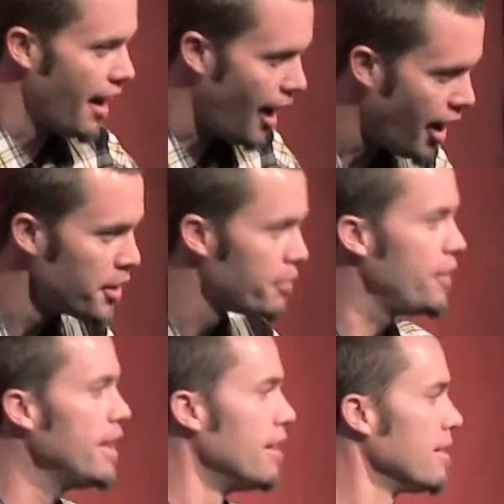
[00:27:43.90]
On the
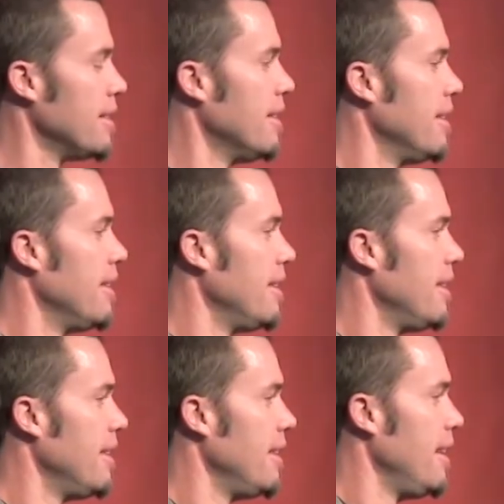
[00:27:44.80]
field,
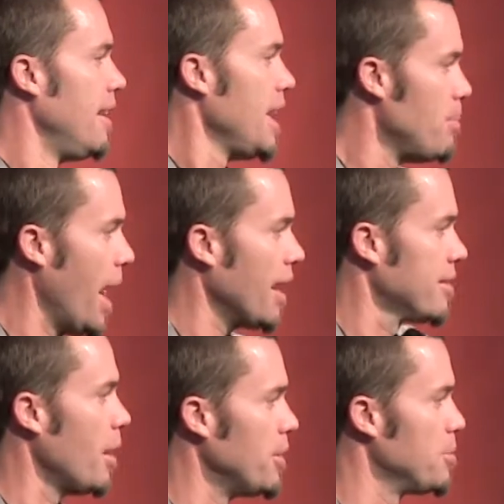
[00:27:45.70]
he
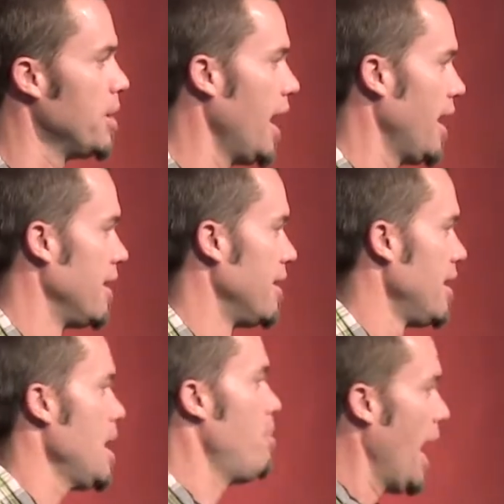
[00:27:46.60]
backs up his play,
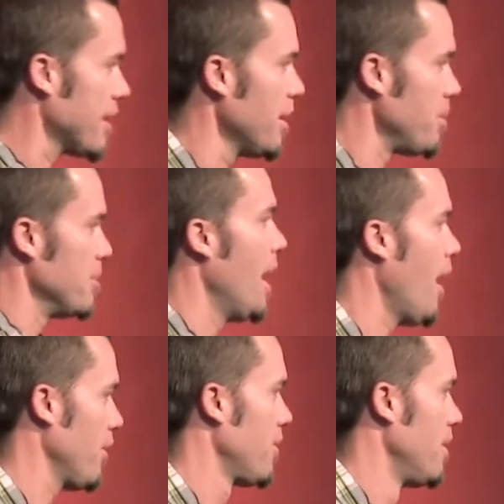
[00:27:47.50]
he backs up his
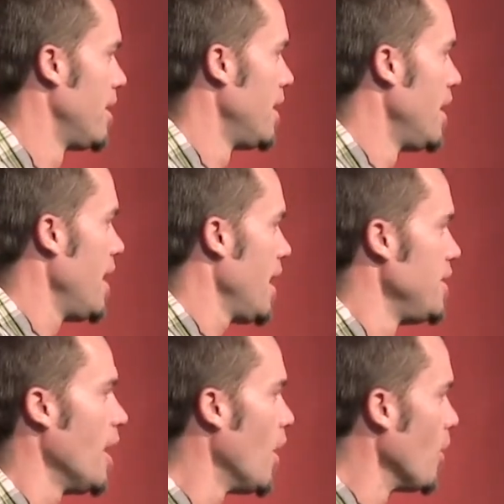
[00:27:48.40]
mouth.
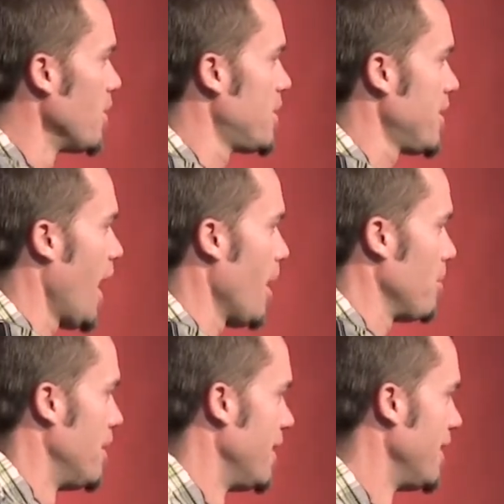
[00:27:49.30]
No, stop.